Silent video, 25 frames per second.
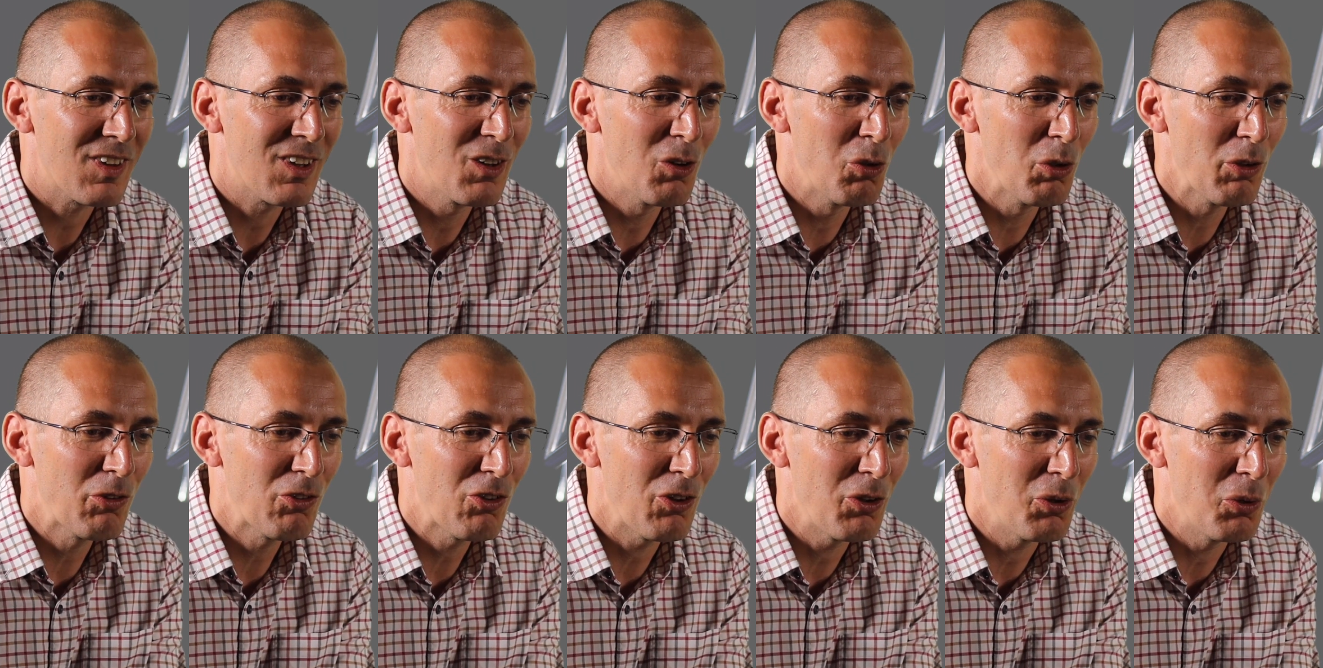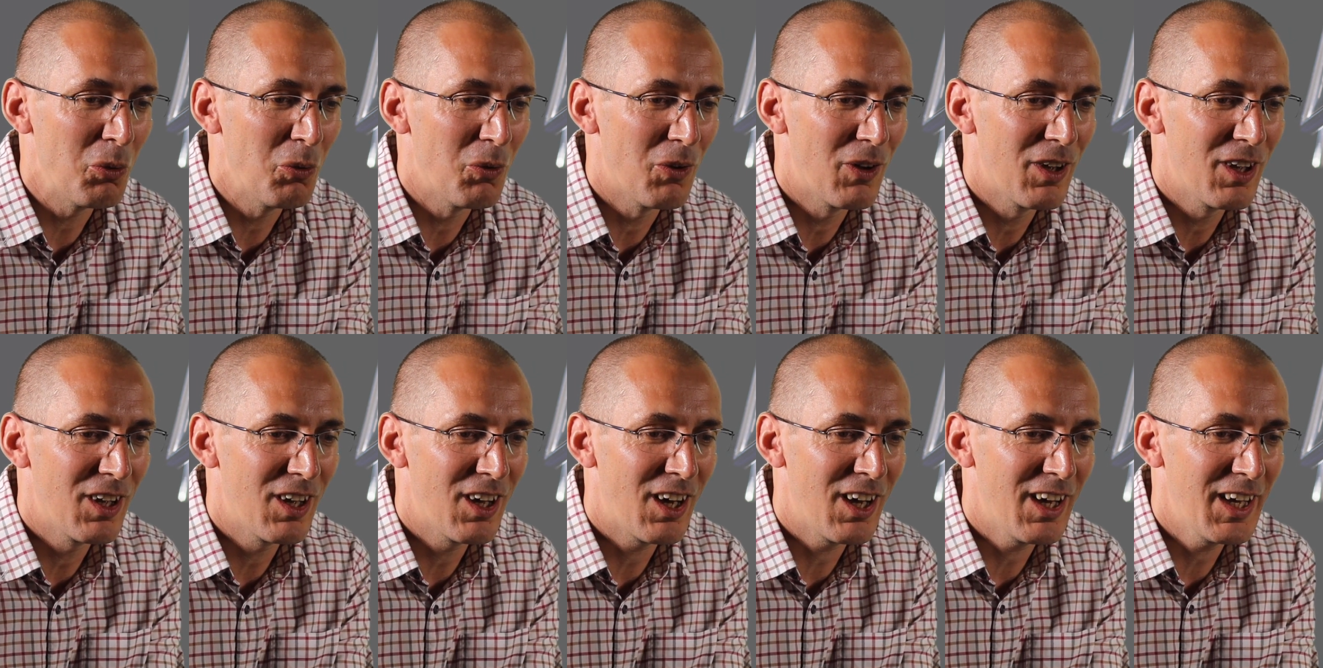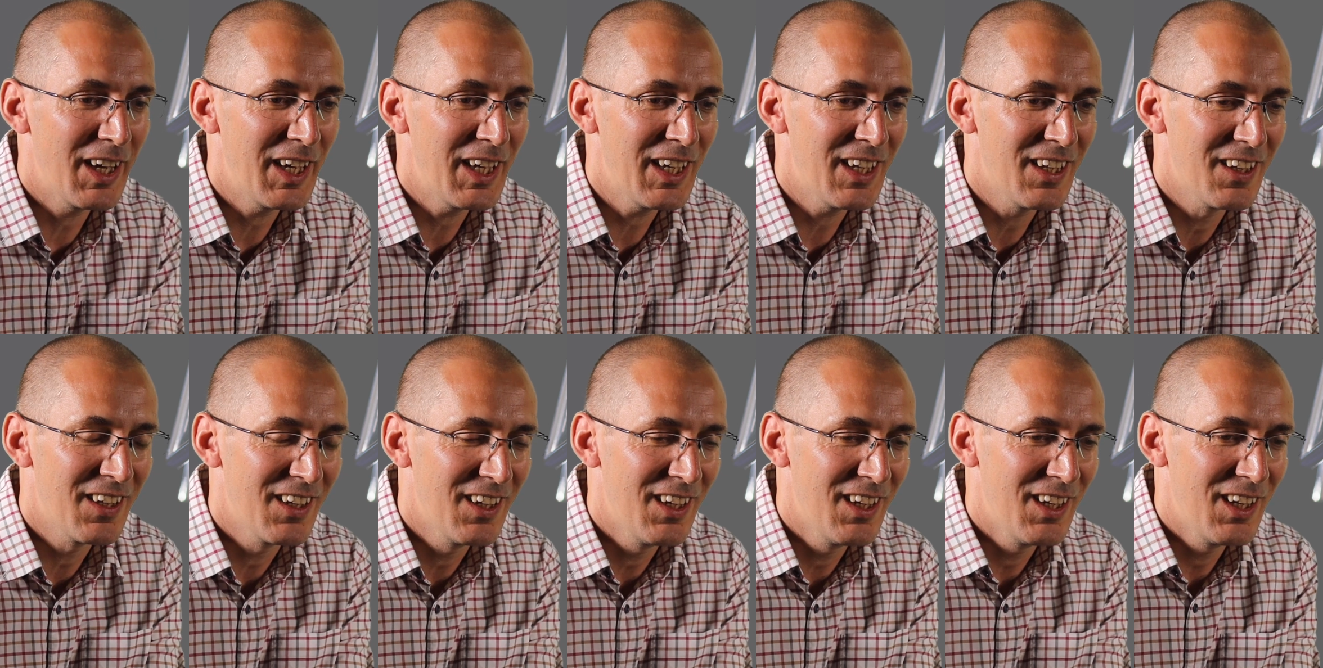Also, I
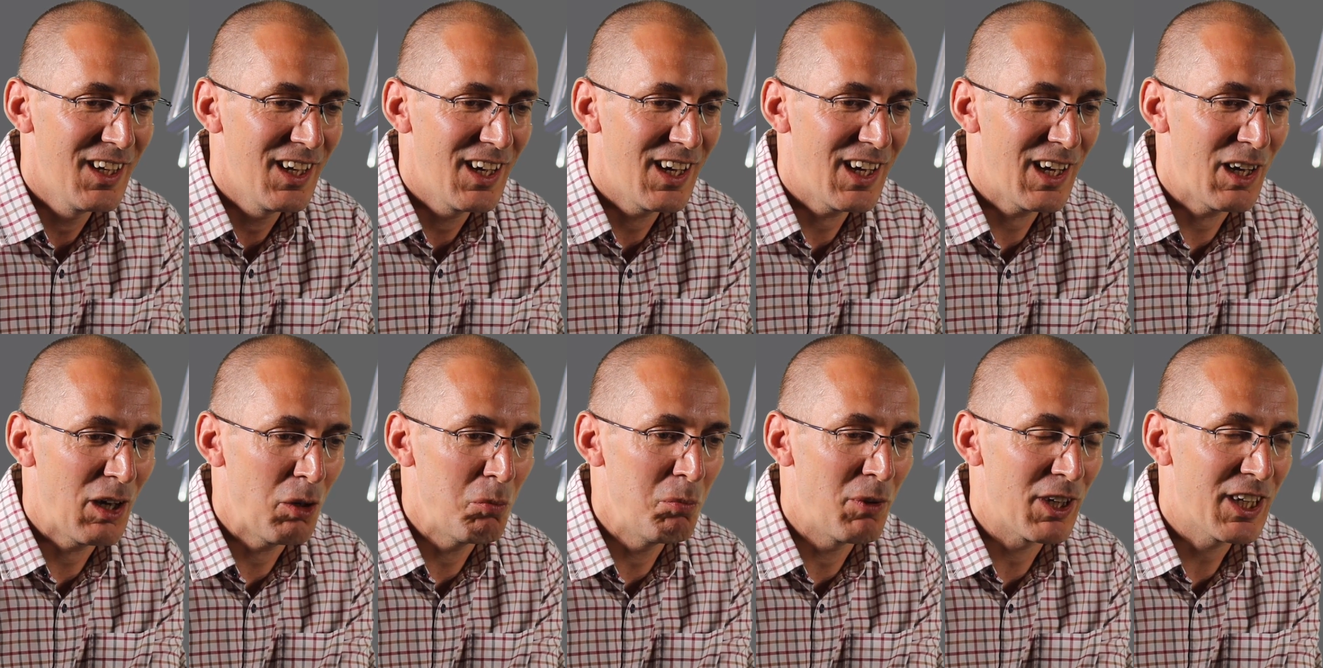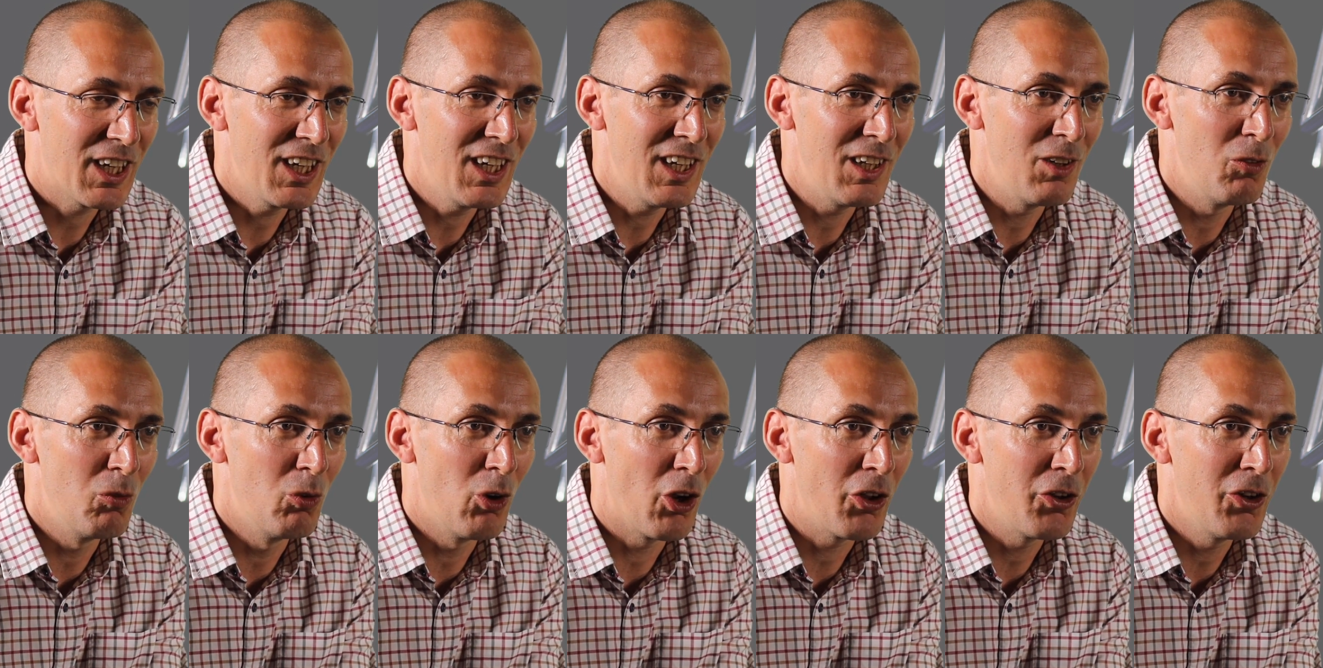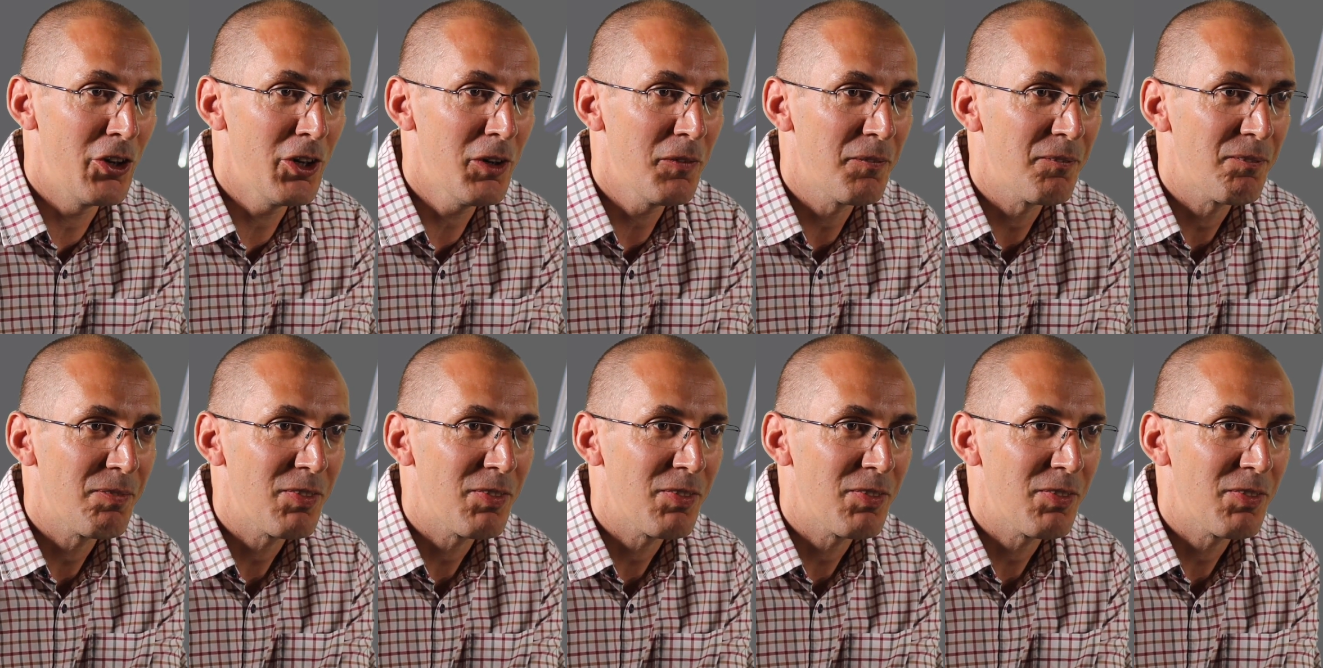am a keen runner,